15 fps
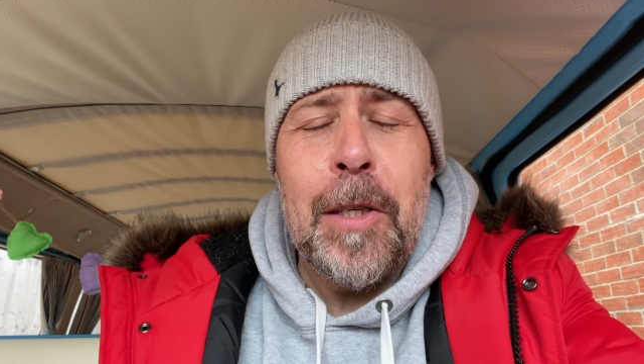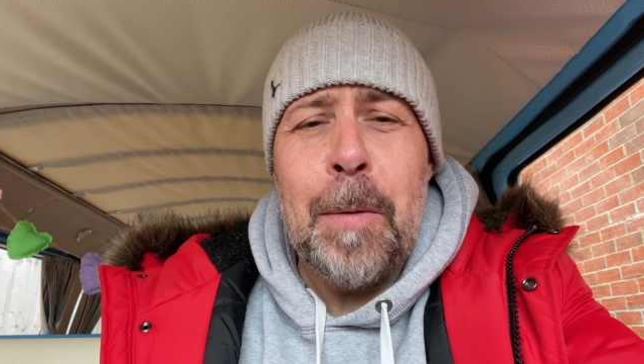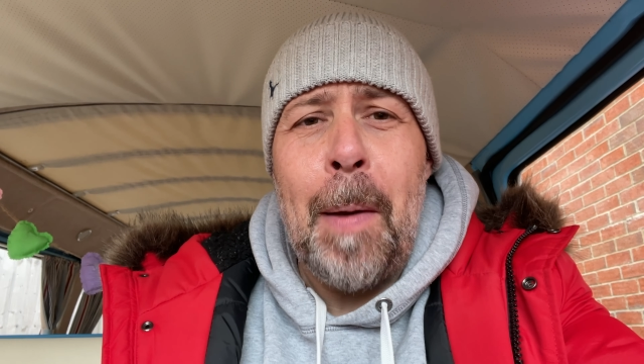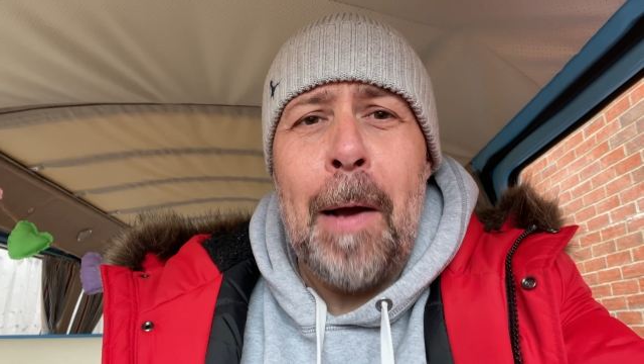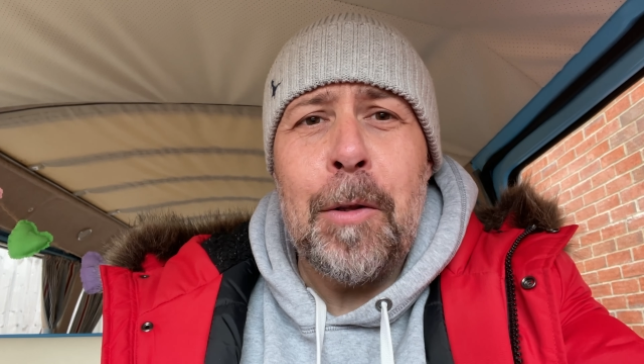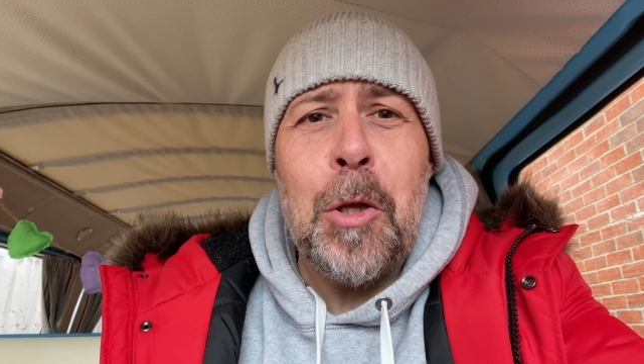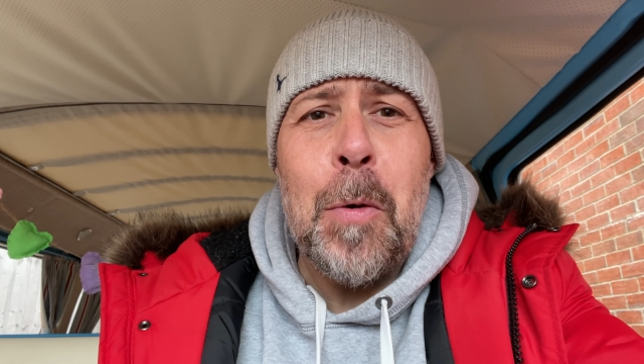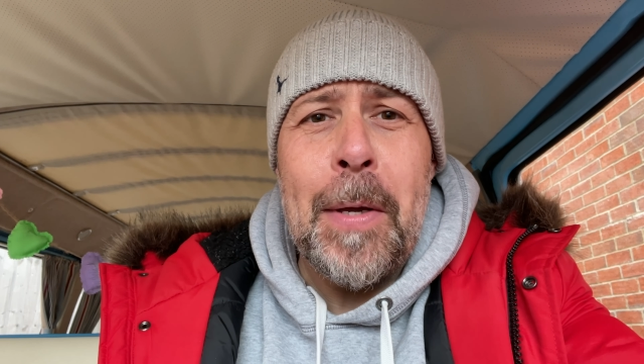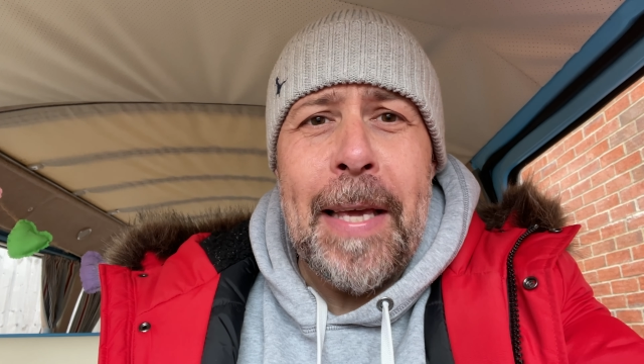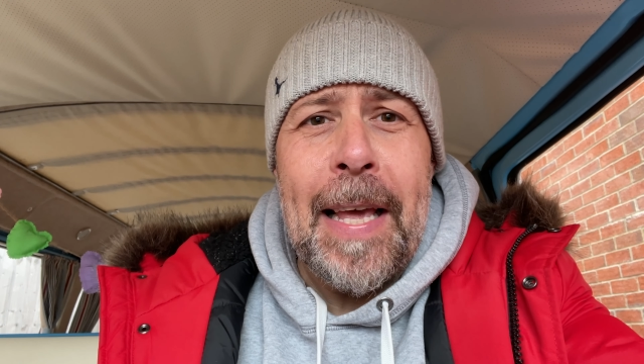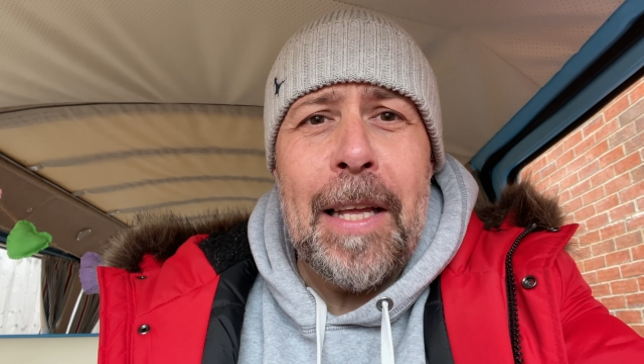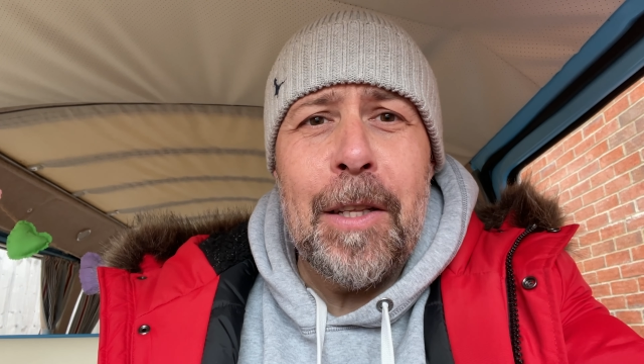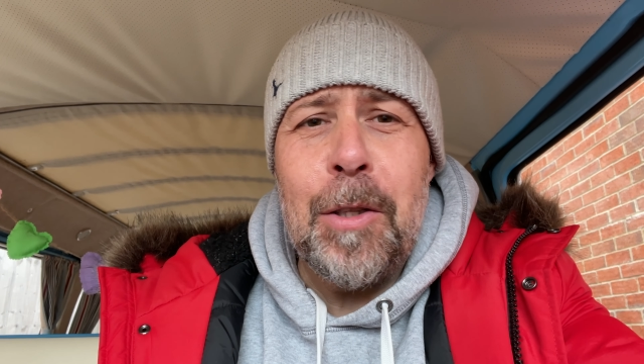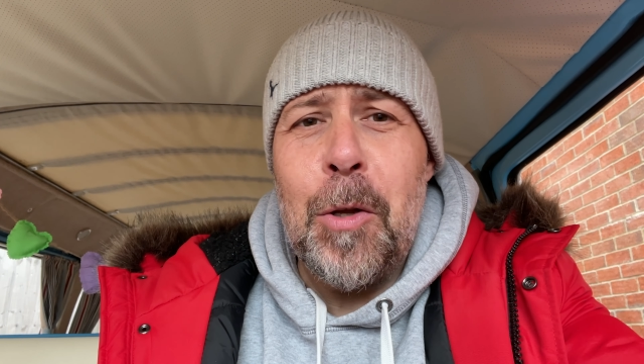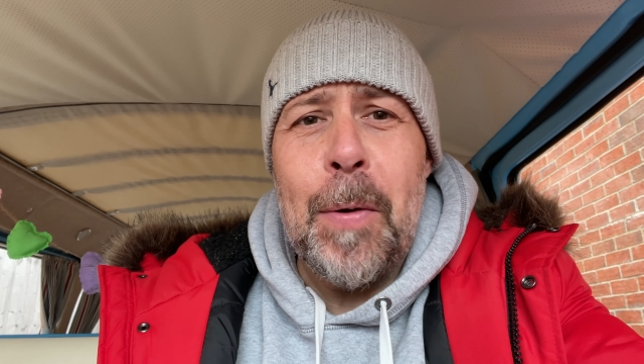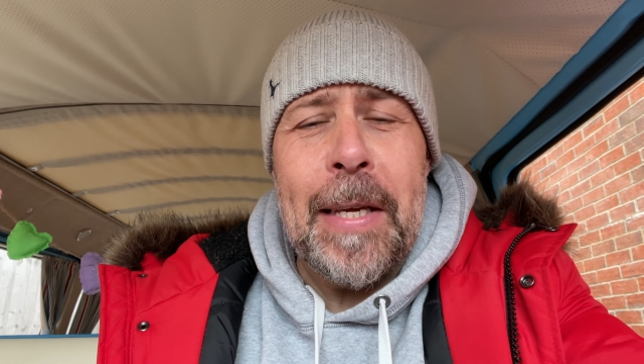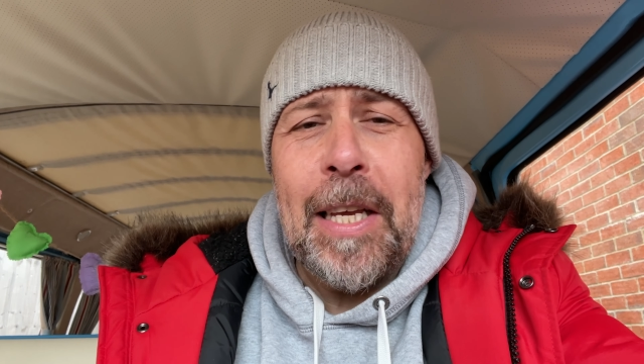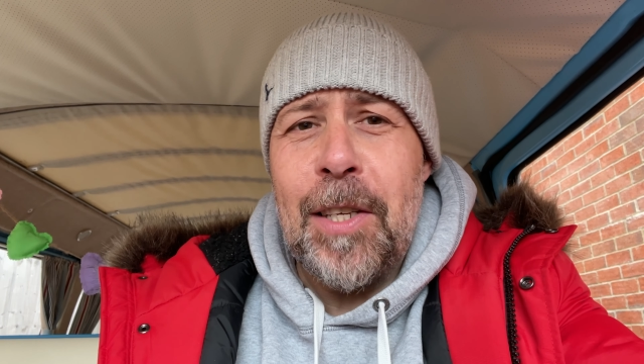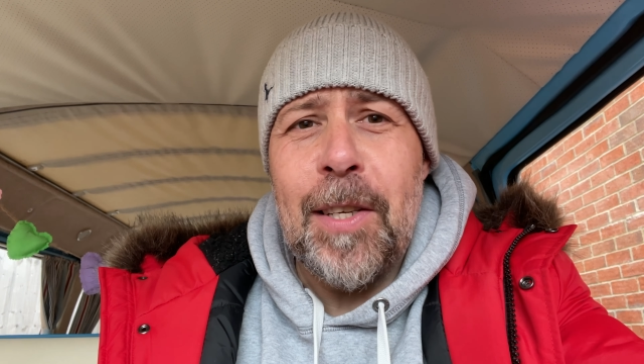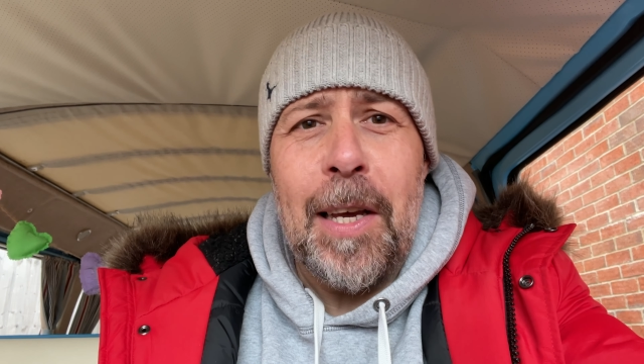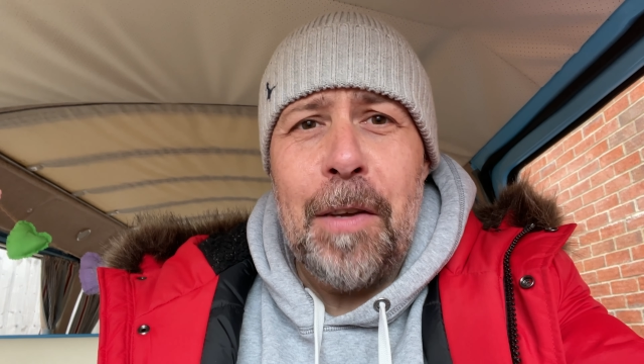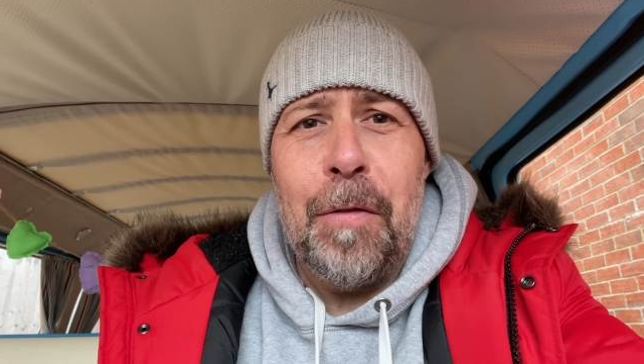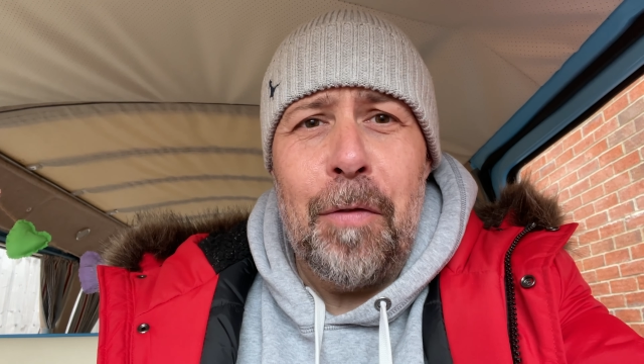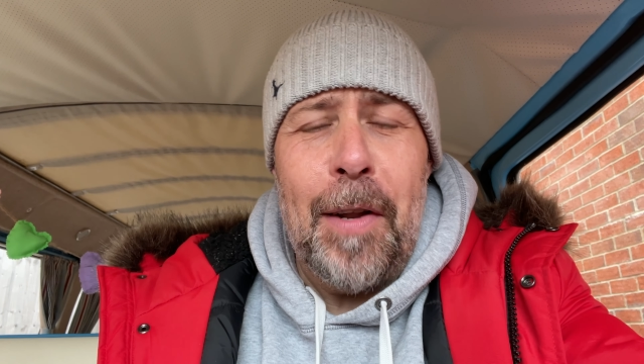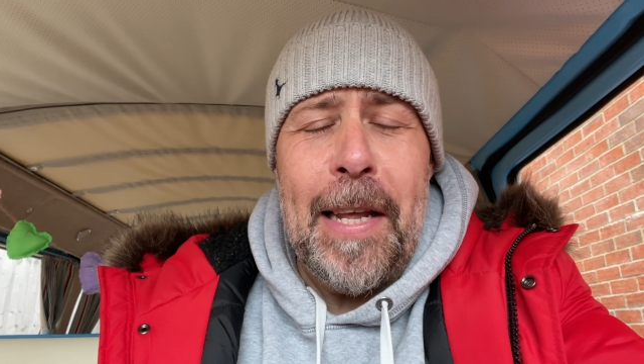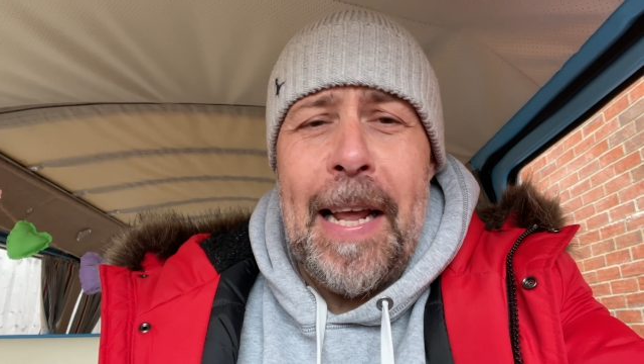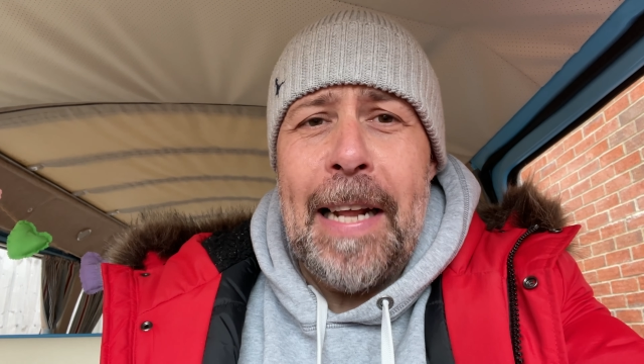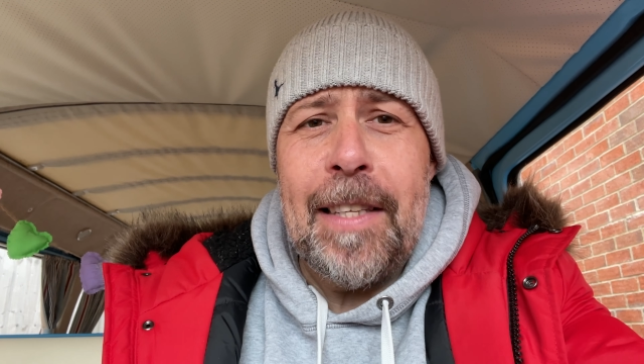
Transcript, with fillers: it's about doing it and doing it safely